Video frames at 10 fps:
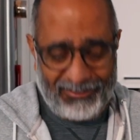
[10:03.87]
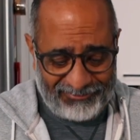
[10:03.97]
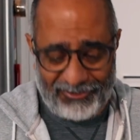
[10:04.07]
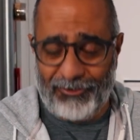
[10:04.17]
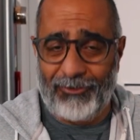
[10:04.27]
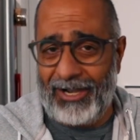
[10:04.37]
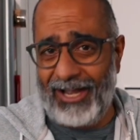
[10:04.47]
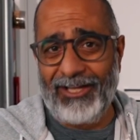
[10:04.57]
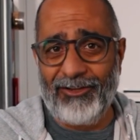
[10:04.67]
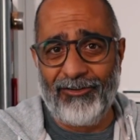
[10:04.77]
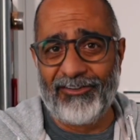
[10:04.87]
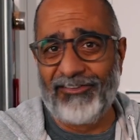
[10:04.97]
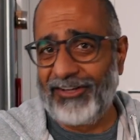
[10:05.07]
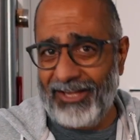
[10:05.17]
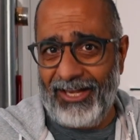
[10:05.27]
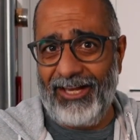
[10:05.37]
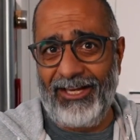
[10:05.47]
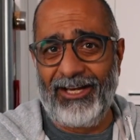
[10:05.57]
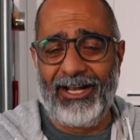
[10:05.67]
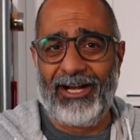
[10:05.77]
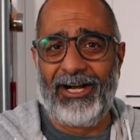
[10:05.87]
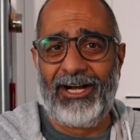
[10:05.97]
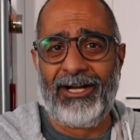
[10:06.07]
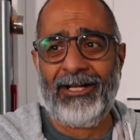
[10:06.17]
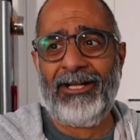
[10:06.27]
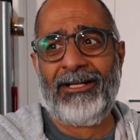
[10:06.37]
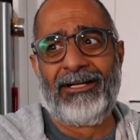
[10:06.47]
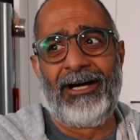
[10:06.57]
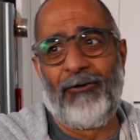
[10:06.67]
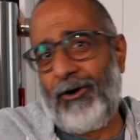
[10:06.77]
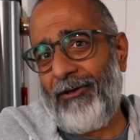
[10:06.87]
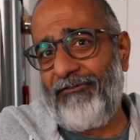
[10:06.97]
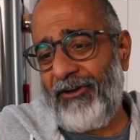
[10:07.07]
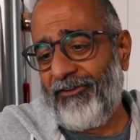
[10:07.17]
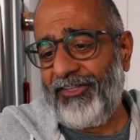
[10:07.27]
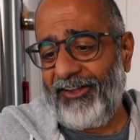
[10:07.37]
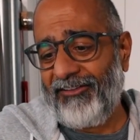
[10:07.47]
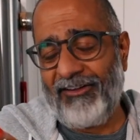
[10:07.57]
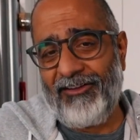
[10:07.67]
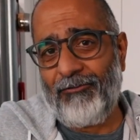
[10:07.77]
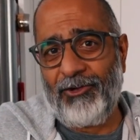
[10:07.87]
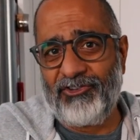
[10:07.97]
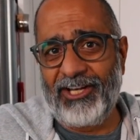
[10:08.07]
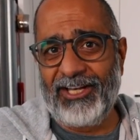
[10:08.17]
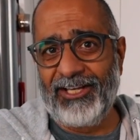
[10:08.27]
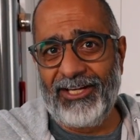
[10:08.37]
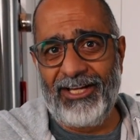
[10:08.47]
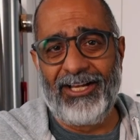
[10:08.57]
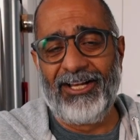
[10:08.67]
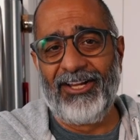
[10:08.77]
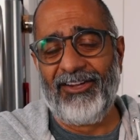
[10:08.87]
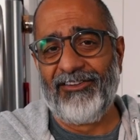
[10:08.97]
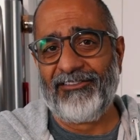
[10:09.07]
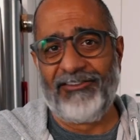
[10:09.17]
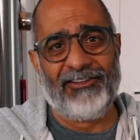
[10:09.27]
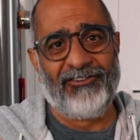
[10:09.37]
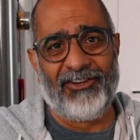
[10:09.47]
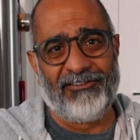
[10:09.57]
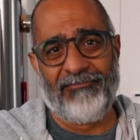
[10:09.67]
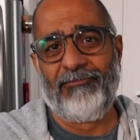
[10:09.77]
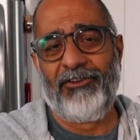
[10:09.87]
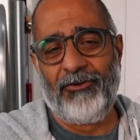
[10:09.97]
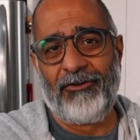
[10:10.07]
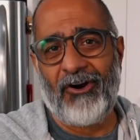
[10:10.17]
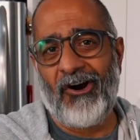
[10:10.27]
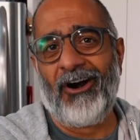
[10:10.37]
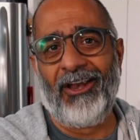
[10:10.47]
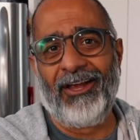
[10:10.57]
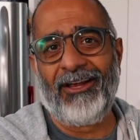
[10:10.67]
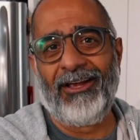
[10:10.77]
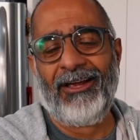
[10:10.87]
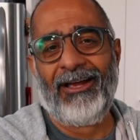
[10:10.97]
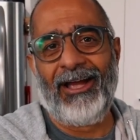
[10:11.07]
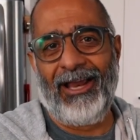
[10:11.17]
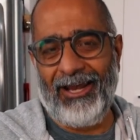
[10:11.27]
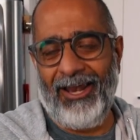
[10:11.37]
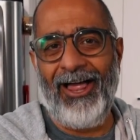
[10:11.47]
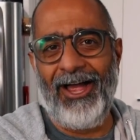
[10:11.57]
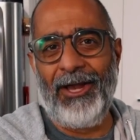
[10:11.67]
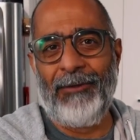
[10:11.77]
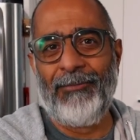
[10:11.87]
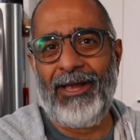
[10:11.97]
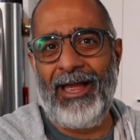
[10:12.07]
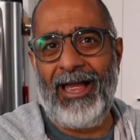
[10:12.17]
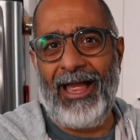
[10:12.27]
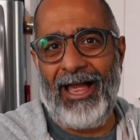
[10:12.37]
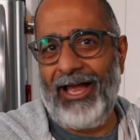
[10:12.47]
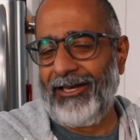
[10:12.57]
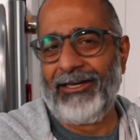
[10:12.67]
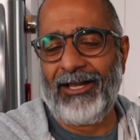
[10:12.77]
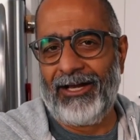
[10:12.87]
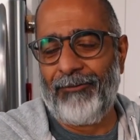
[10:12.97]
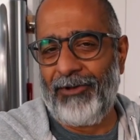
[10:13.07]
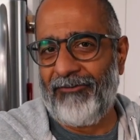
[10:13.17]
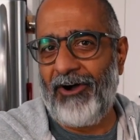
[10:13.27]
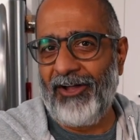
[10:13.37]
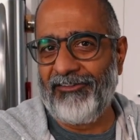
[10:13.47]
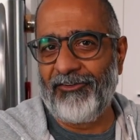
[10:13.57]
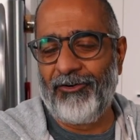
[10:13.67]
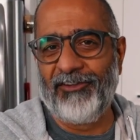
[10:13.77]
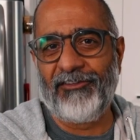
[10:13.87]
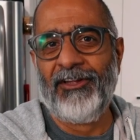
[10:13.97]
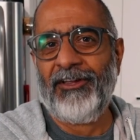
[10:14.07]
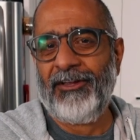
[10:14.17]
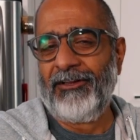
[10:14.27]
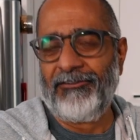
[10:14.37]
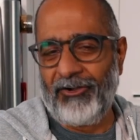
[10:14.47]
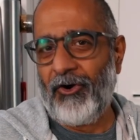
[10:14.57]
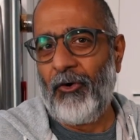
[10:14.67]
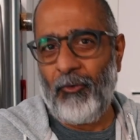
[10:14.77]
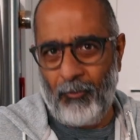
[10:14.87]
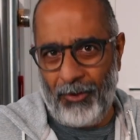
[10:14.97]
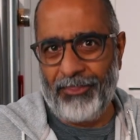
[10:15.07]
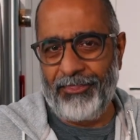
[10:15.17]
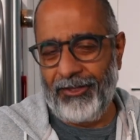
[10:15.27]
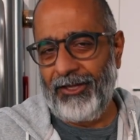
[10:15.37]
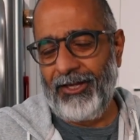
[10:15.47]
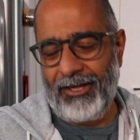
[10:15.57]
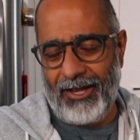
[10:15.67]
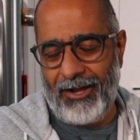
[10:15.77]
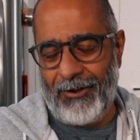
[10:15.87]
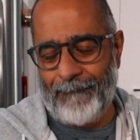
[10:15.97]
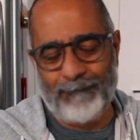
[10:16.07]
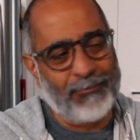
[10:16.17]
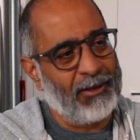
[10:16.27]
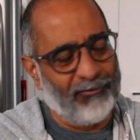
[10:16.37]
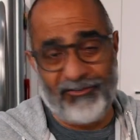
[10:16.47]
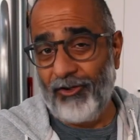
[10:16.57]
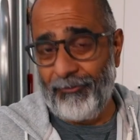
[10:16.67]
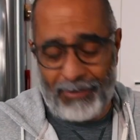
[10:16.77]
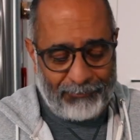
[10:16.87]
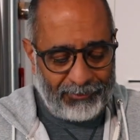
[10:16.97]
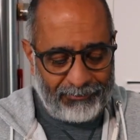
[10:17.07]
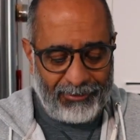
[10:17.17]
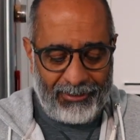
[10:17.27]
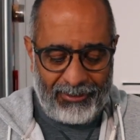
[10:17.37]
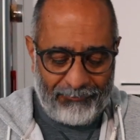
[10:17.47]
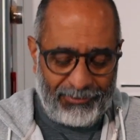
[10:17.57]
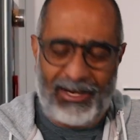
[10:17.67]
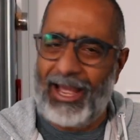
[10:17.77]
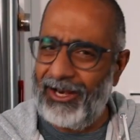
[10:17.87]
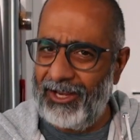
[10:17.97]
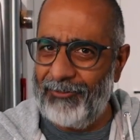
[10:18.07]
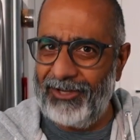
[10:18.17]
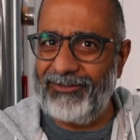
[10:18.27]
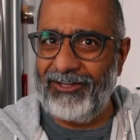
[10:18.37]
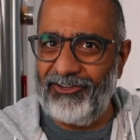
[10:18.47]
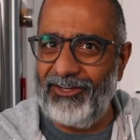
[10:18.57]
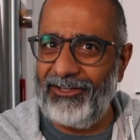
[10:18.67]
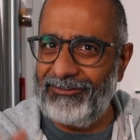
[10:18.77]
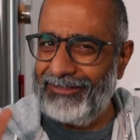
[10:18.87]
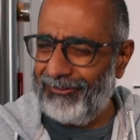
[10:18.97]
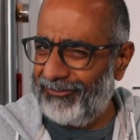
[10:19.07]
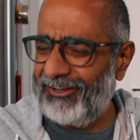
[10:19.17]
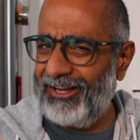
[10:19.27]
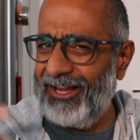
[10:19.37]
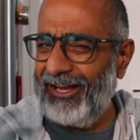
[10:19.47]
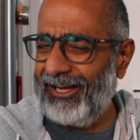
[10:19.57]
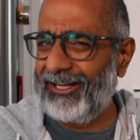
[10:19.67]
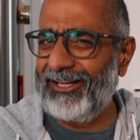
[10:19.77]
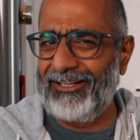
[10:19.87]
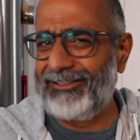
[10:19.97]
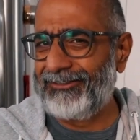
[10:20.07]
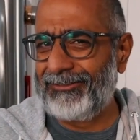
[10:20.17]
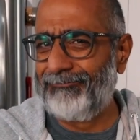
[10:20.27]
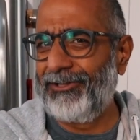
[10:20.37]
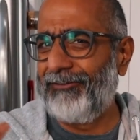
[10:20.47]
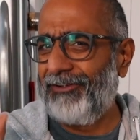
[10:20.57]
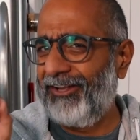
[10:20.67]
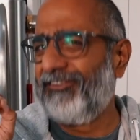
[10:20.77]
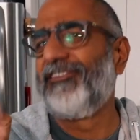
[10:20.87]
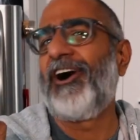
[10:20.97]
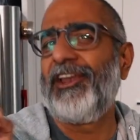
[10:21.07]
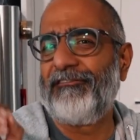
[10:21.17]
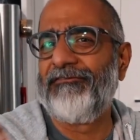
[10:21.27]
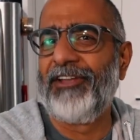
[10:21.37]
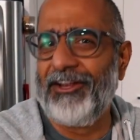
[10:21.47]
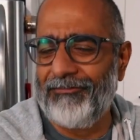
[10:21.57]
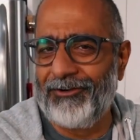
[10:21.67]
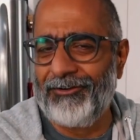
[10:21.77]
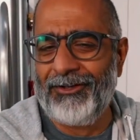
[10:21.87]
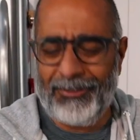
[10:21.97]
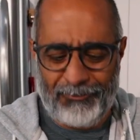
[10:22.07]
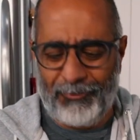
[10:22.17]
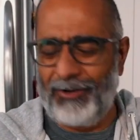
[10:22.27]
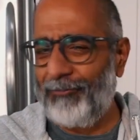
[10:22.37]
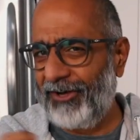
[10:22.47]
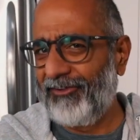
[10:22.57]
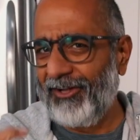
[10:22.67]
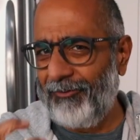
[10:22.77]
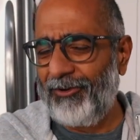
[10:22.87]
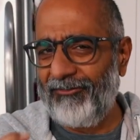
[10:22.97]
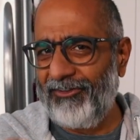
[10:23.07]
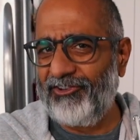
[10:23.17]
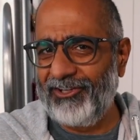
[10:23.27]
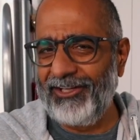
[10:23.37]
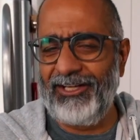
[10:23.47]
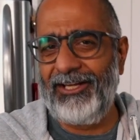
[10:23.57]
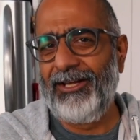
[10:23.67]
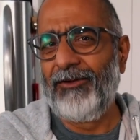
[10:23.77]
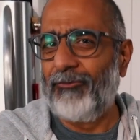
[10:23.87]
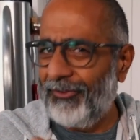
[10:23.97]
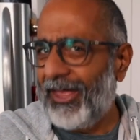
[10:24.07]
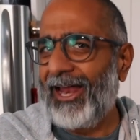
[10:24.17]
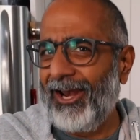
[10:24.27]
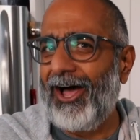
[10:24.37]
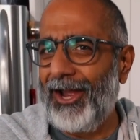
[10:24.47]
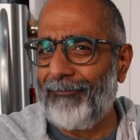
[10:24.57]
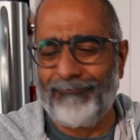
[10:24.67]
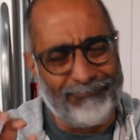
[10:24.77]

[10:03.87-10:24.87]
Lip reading: So I use this again. One of my favorite things with chicken is to just do garlic and lime and a bit of hot sauce to go with the with salt and pepper. But adding a bit of Tagine gives it a little bit of an exotic flavor where it brings a little bit of the chili with that lime.